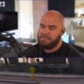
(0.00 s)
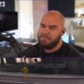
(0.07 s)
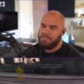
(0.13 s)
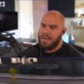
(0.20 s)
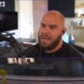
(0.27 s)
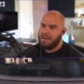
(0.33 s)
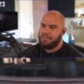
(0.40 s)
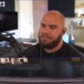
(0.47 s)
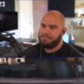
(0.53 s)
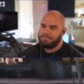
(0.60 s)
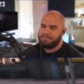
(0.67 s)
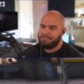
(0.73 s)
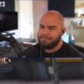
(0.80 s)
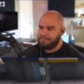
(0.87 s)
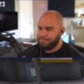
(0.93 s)
Man,
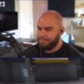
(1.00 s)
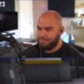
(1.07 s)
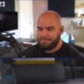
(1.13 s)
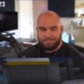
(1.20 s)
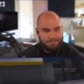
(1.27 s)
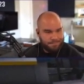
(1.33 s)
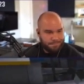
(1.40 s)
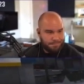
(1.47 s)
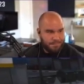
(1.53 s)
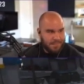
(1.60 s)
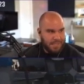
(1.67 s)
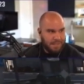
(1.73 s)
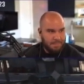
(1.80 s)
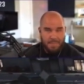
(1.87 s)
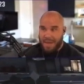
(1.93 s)

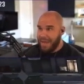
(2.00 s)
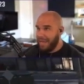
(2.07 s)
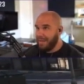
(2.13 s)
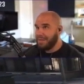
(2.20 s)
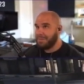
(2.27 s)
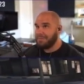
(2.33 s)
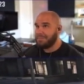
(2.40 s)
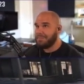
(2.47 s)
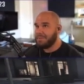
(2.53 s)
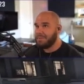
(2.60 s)
man,